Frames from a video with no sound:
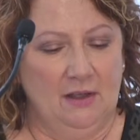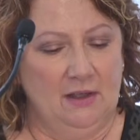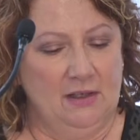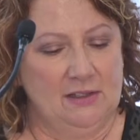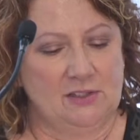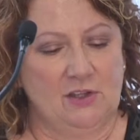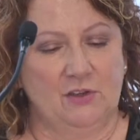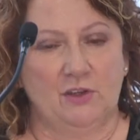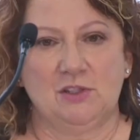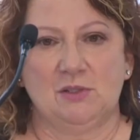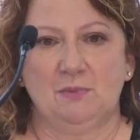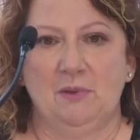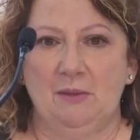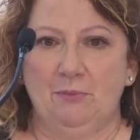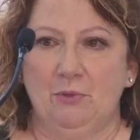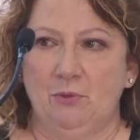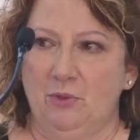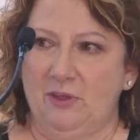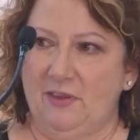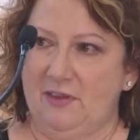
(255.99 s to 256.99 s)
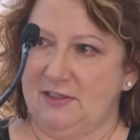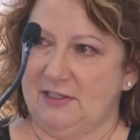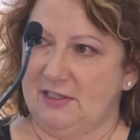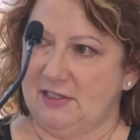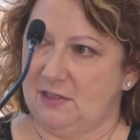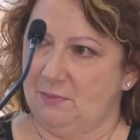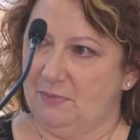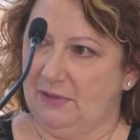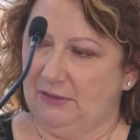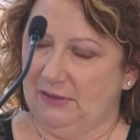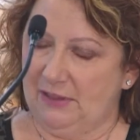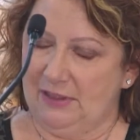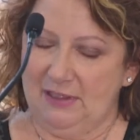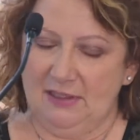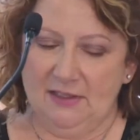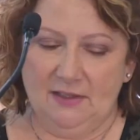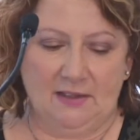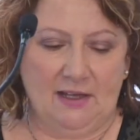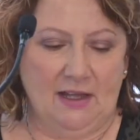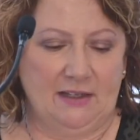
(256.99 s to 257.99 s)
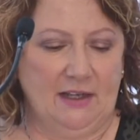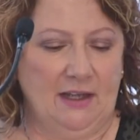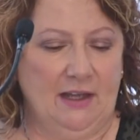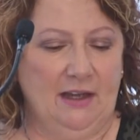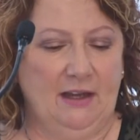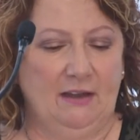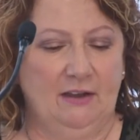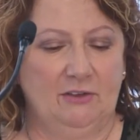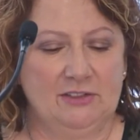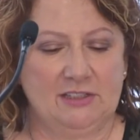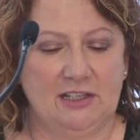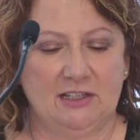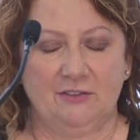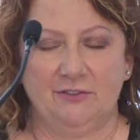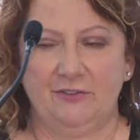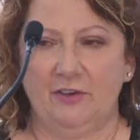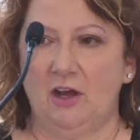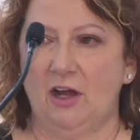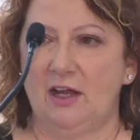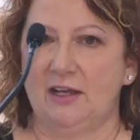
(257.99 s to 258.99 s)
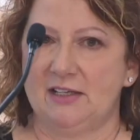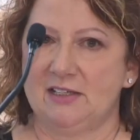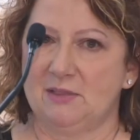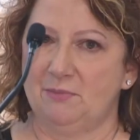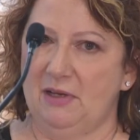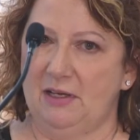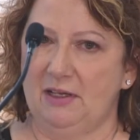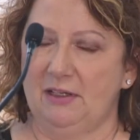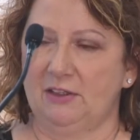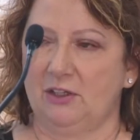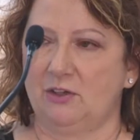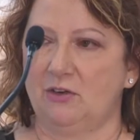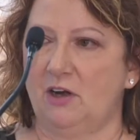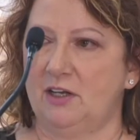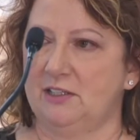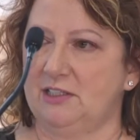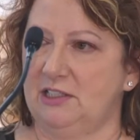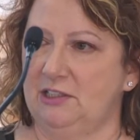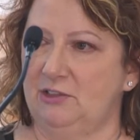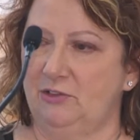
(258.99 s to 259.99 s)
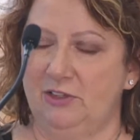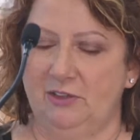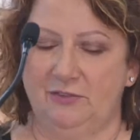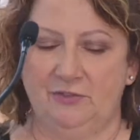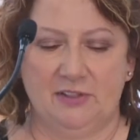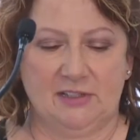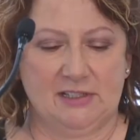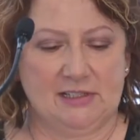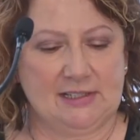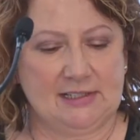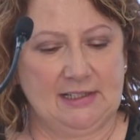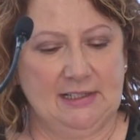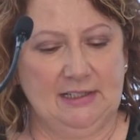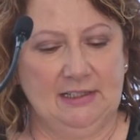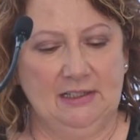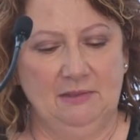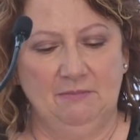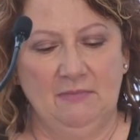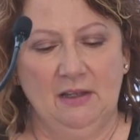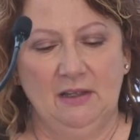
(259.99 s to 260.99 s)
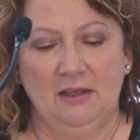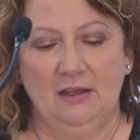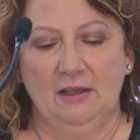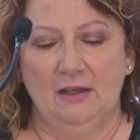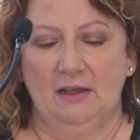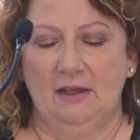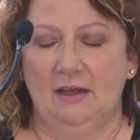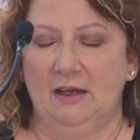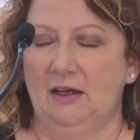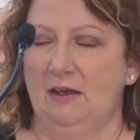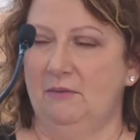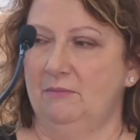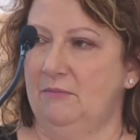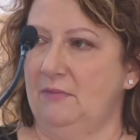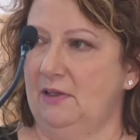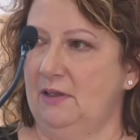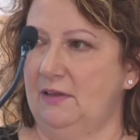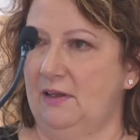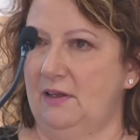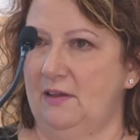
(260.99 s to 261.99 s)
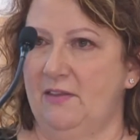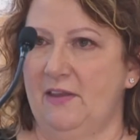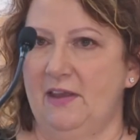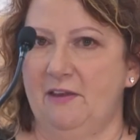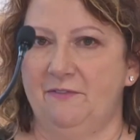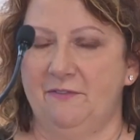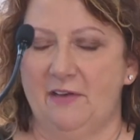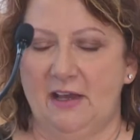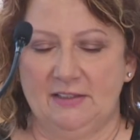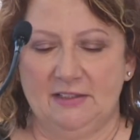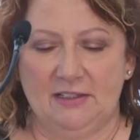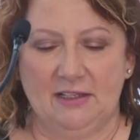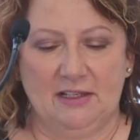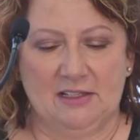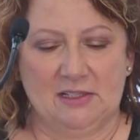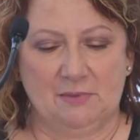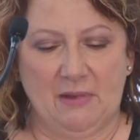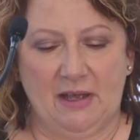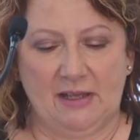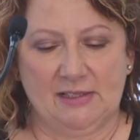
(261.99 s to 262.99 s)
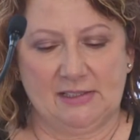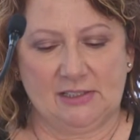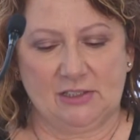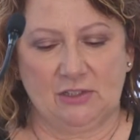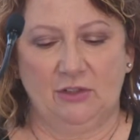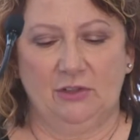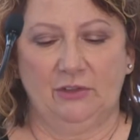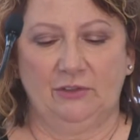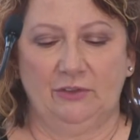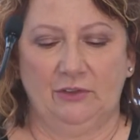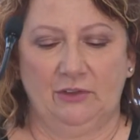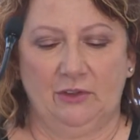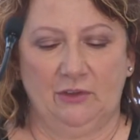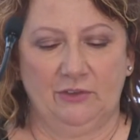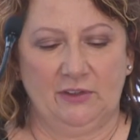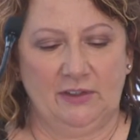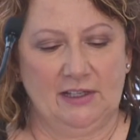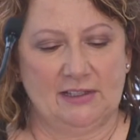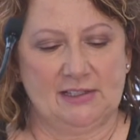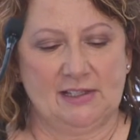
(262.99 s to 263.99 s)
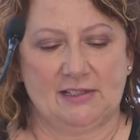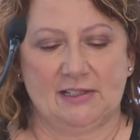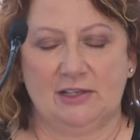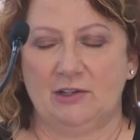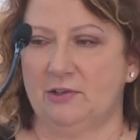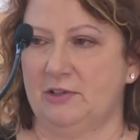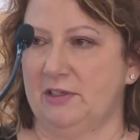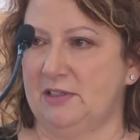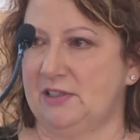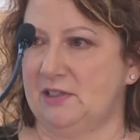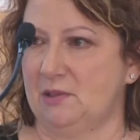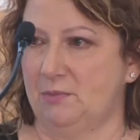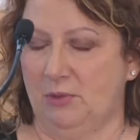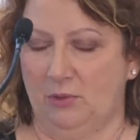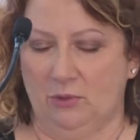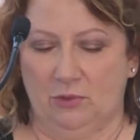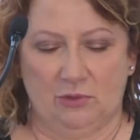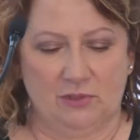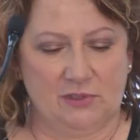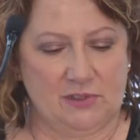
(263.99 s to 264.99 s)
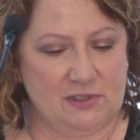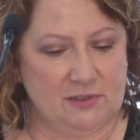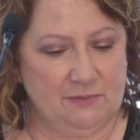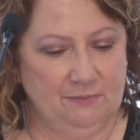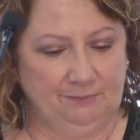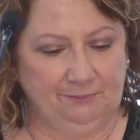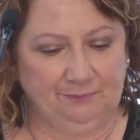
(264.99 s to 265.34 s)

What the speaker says: So those people with a disability that are identified as meeting the criteria for the scheme, their funding is based on the necessary supports.